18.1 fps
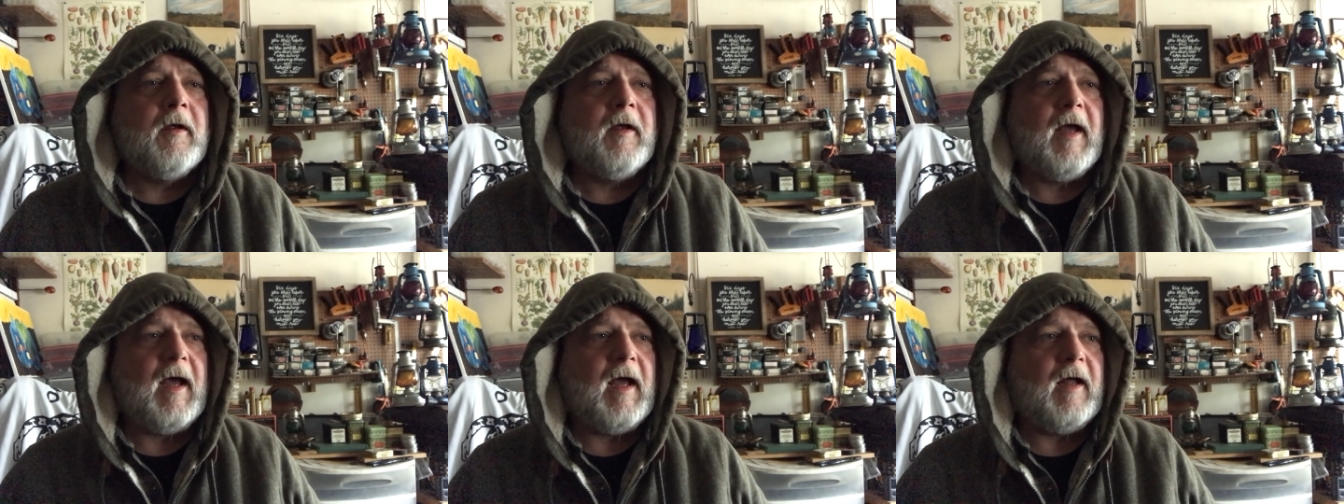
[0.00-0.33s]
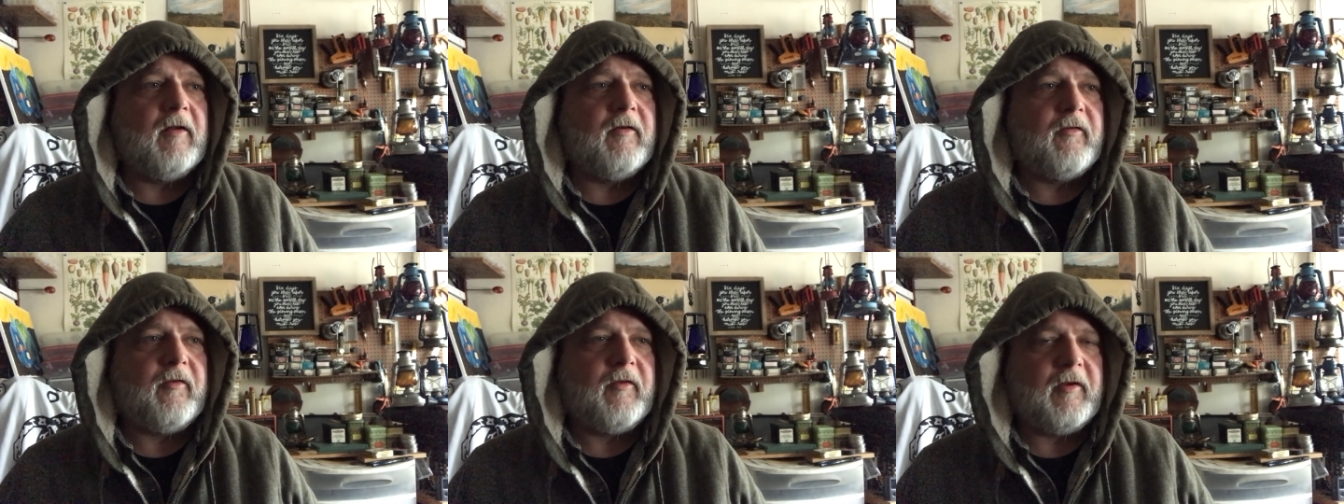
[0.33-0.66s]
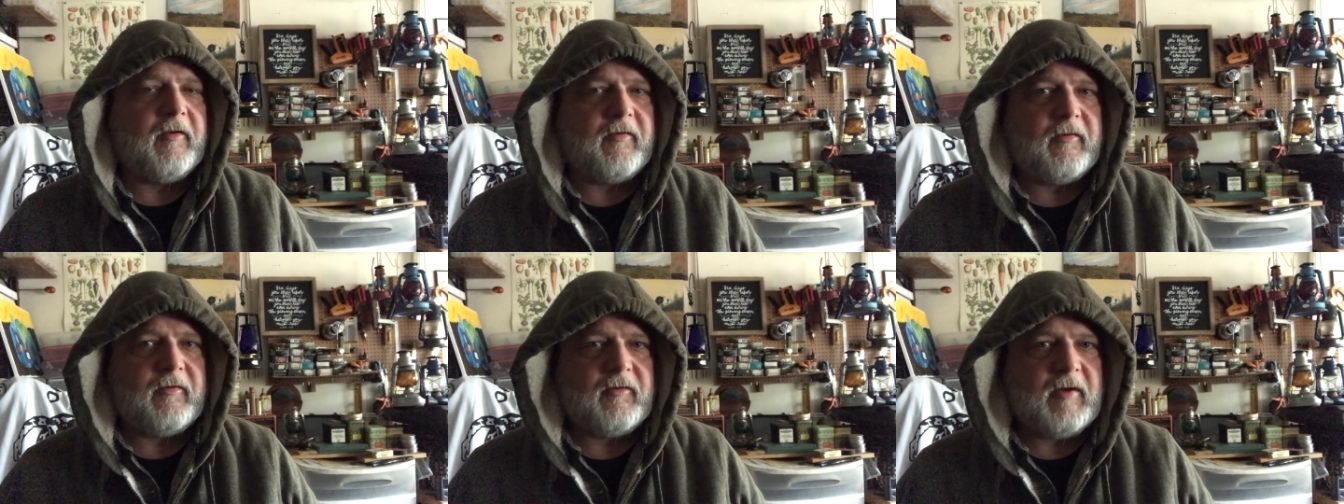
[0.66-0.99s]
as
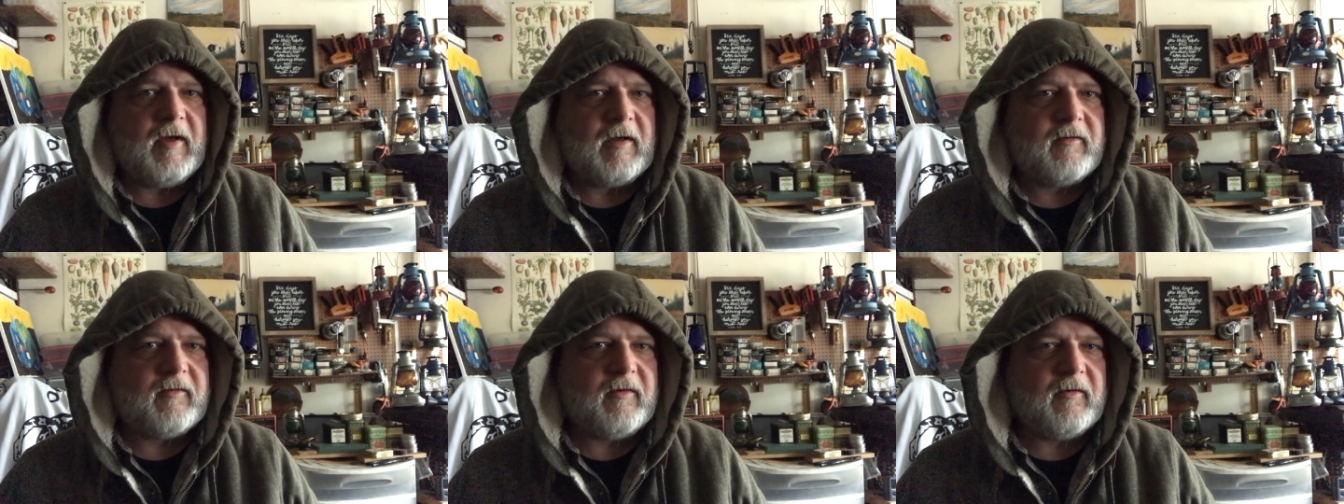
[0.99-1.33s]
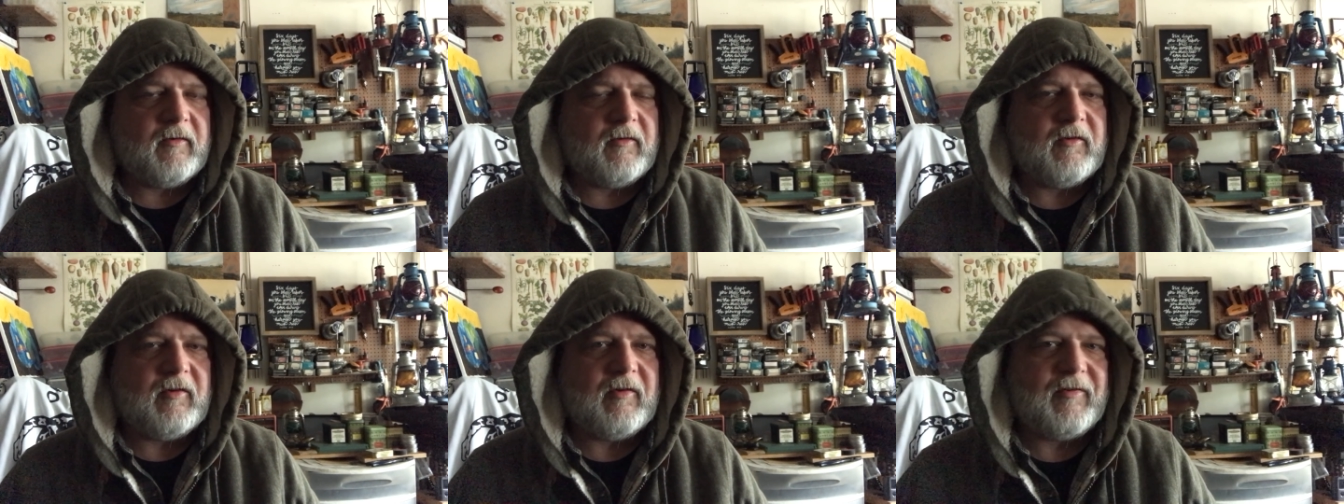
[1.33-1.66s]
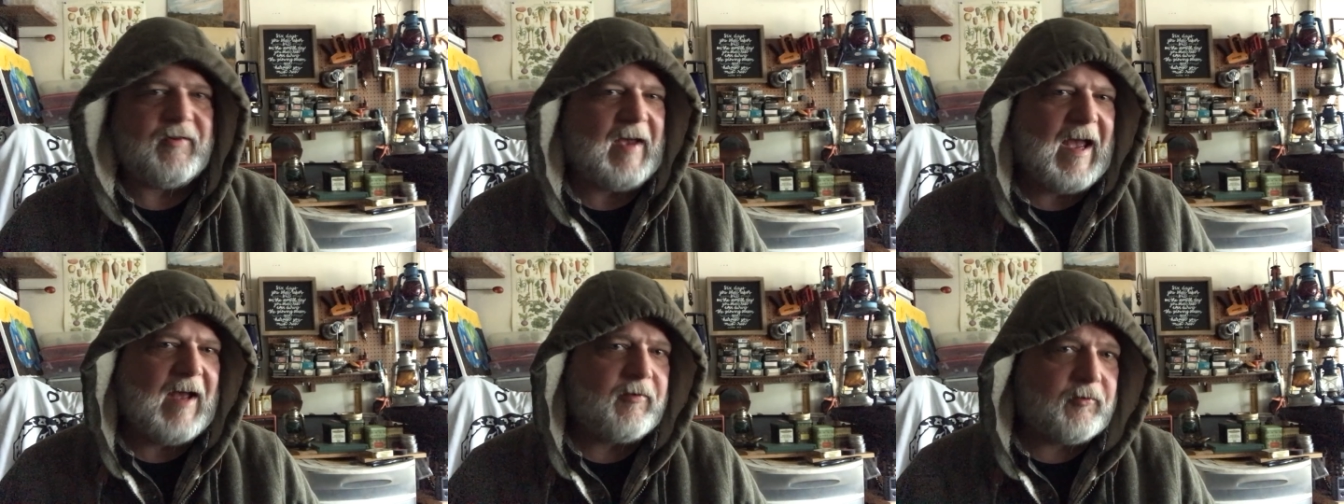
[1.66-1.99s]
this Texas
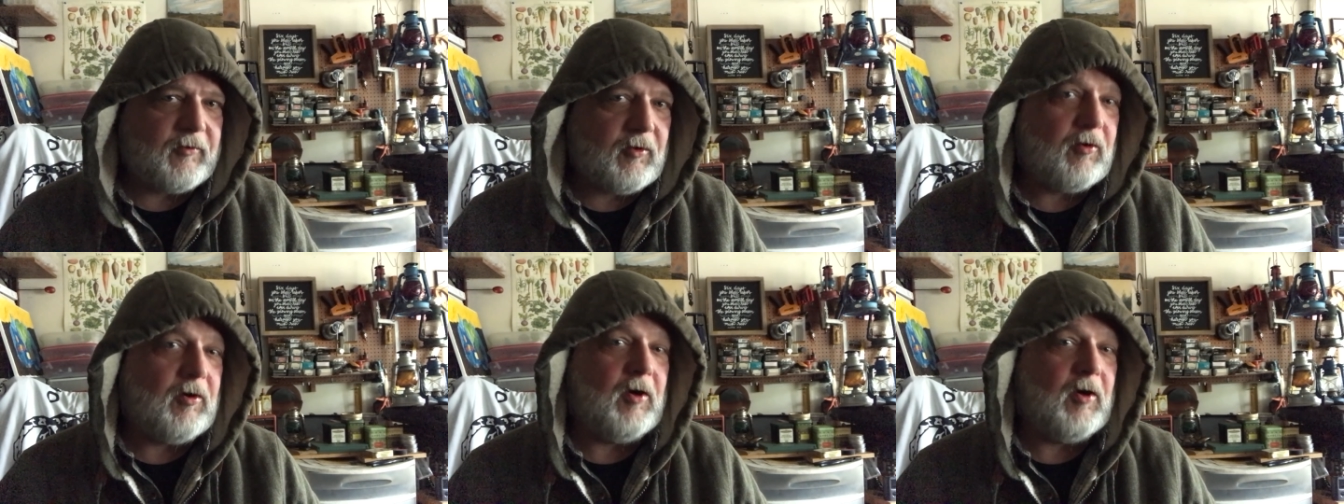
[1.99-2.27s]
disaster